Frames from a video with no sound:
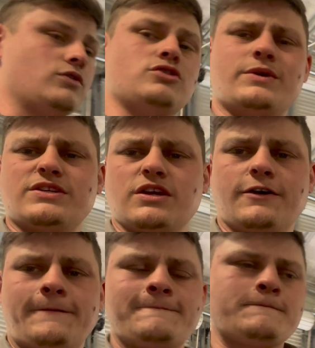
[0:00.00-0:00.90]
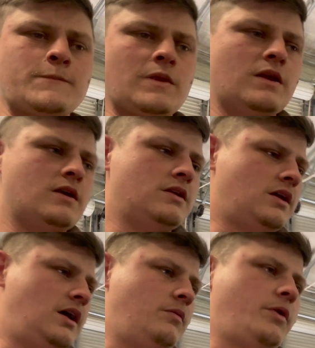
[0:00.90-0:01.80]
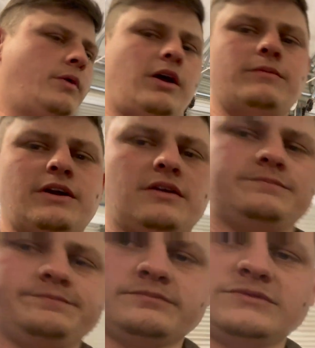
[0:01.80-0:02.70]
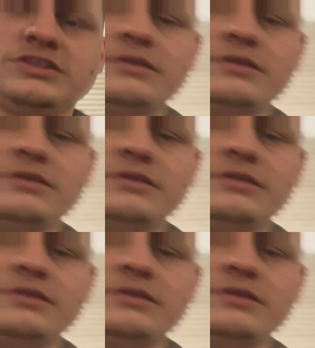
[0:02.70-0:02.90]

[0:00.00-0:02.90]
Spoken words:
2 weeks ago. We went up there, took the